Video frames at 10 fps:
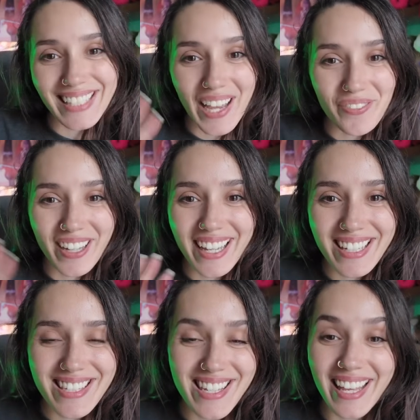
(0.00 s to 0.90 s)
Hi
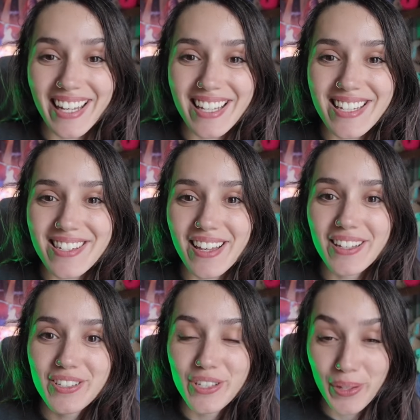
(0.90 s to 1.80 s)
friends, it is
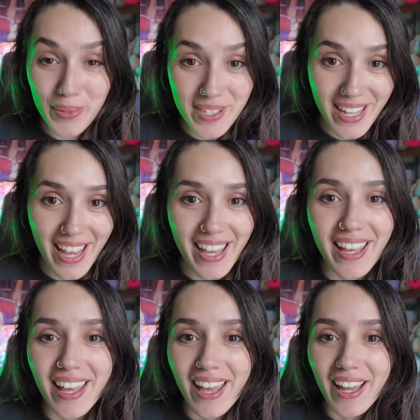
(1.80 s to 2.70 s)
Tuesday,
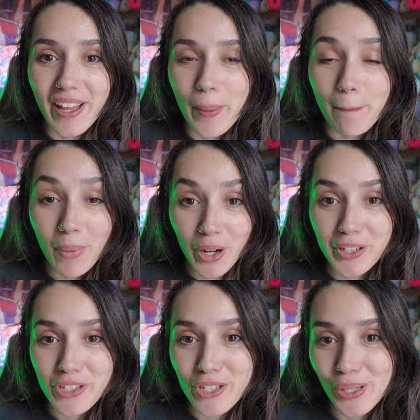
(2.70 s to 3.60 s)

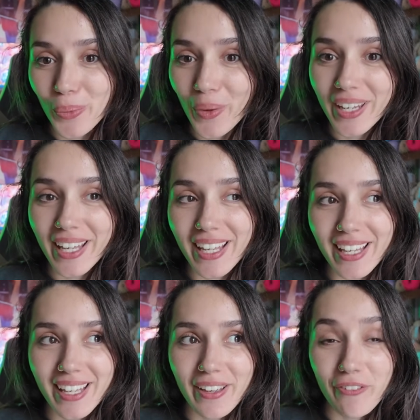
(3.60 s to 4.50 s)
March
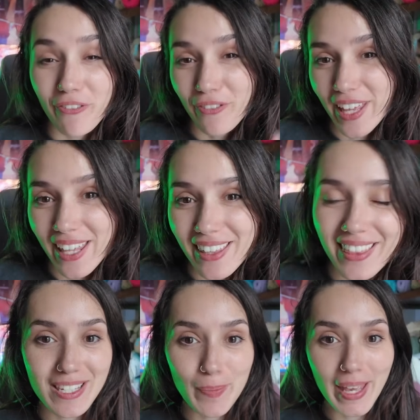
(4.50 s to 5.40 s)
25th.
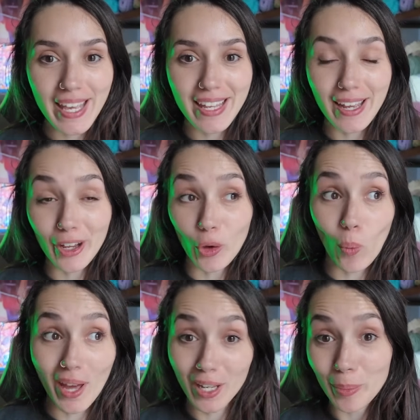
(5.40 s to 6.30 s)
It's been
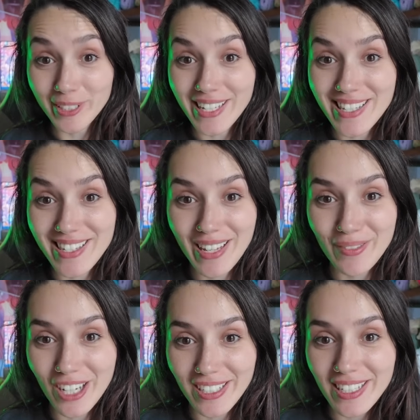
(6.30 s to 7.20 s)
quite a couple days since I've
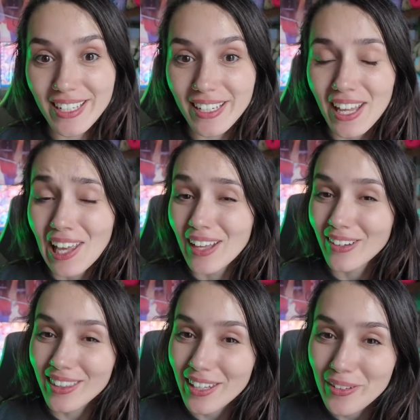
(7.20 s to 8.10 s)
checked in.
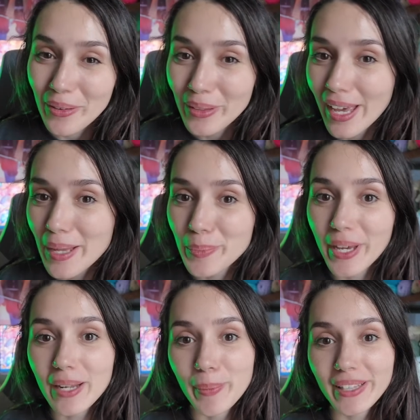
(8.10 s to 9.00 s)
Not that you know that,
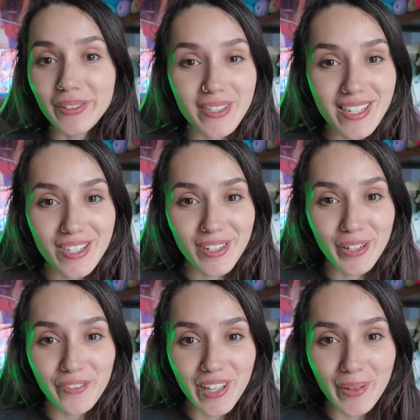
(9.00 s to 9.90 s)
but my little sister
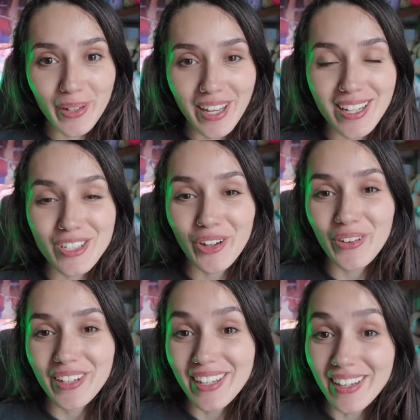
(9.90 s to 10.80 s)
Fiona
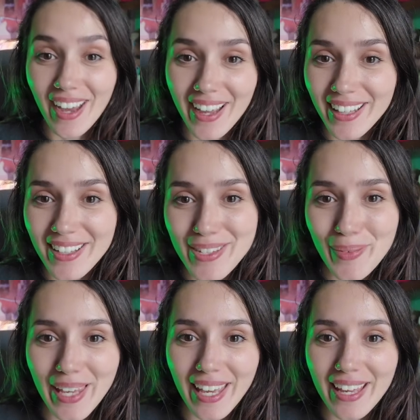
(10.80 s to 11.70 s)
turned 9 this
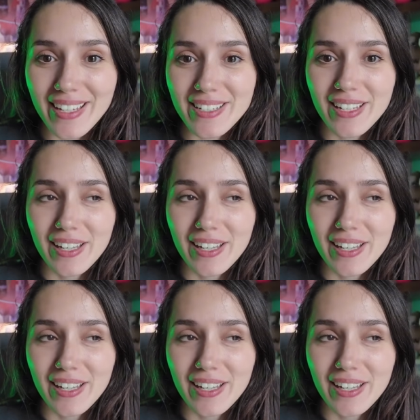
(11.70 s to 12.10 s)
weekend.